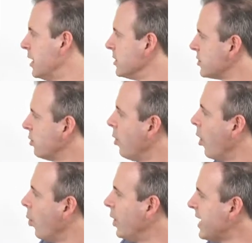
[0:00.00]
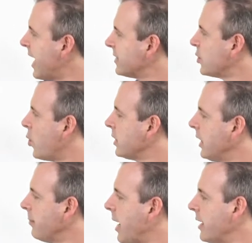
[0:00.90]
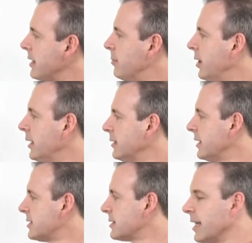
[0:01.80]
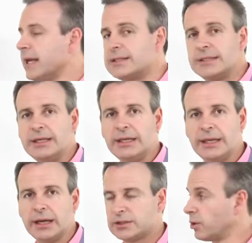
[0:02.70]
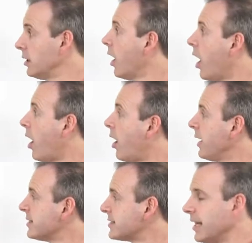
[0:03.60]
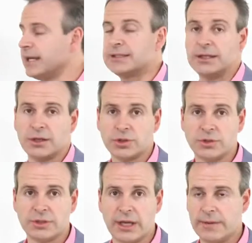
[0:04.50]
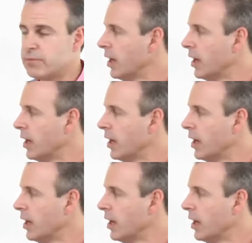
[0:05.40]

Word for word: So we are talking about there being less scarcity here, sorry, higher scarcity, I should say.